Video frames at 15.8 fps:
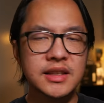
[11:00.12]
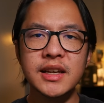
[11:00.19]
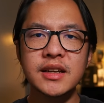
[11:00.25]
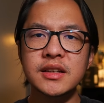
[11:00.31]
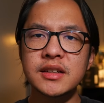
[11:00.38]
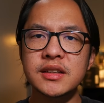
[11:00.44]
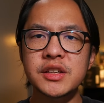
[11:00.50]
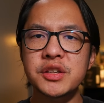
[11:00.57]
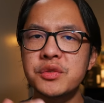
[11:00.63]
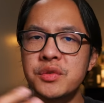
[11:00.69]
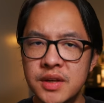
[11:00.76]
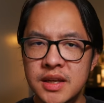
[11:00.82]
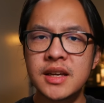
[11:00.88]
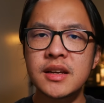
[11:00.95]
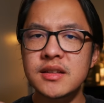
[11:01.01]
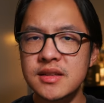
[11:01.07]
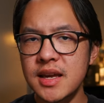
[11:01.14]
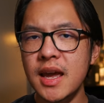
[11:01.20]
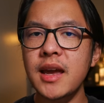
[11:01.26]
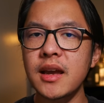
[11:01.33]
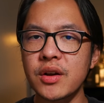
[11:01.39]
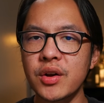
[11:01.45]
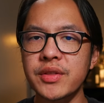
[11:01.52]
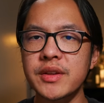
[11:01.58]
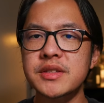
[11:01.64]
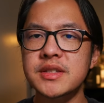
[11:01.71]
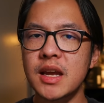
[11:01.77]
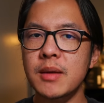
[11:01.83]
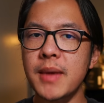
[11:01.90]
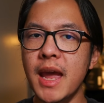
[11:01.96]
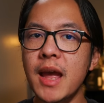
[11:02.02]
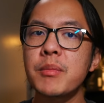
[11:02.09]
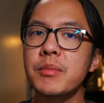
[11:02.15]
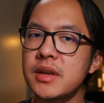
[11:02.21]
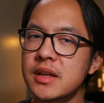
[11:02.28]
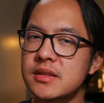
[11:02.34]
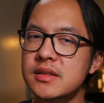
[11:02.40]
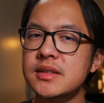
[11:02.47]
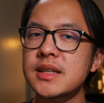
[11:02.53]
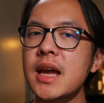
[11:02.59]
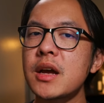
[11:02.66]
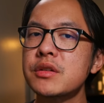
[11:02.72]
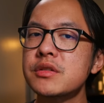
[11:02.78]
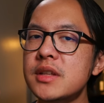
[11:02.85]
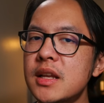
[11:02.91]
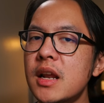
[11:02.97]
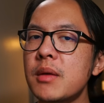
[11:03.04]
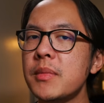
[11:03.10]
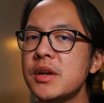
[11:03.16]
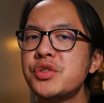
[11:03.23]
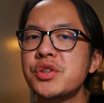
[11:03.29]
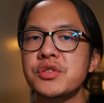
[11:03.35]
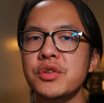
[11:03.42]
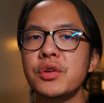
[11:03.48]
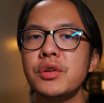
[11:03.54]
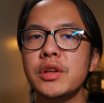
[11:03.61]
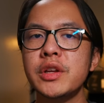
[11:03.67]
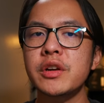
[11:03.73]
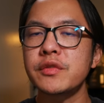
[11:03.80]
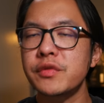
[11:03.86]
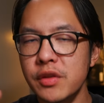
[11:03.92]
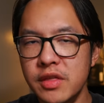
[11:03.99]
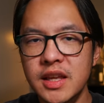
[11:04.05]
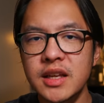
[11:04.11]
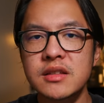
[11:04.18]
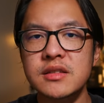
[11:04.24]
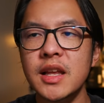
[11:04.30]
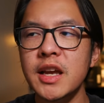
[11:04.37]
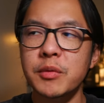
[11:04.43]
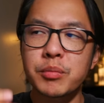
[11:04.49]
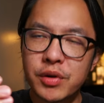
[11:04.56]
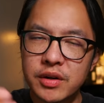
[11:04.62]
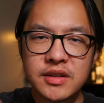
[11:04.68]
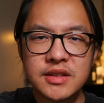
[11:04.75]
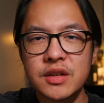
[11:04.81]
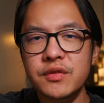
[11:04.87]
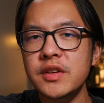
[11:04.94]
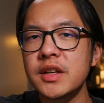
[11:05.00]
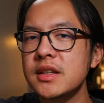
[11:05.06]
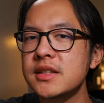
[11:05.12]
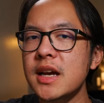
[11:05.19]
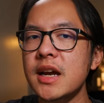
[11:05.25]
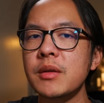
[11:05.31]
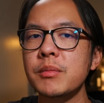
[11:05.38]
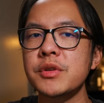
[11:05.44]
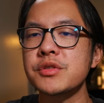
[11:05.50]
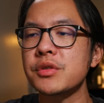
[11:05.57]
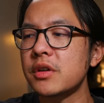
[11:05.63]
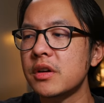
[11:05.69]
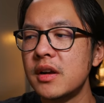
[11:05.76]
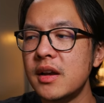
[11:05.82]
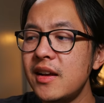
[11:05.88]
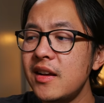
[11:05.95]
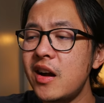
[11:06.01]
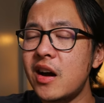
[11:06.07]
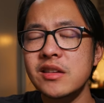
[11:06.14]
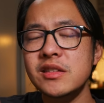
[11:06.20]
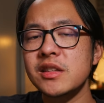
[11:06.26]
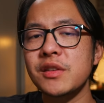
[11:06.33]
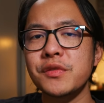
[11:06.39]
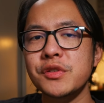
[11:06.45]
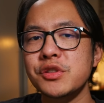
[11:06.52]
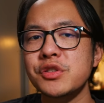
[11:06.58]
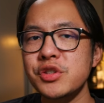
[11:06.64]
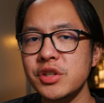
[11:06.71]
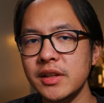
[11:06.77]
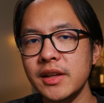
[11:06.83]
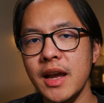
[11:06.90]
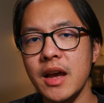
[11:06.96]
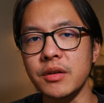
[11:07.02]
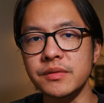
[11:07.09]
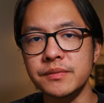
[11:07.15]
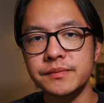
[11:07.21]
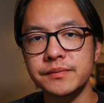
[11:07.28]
like a unique take on the same ambient sounds that I mentioned earlier for things like productivity timers or honestly for just chilling out.